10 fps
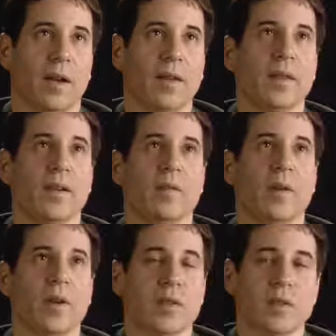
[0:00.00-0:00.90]
I think it
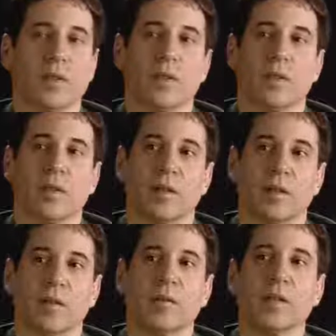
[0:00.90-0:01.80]
was
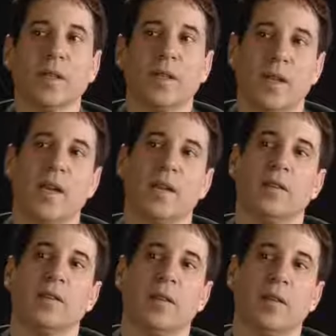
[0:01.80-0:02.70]
really the
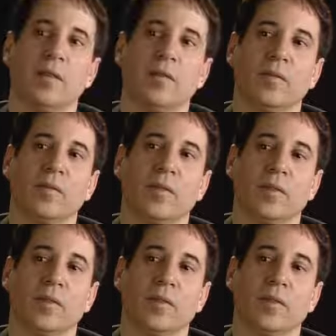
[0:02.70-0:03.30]
end of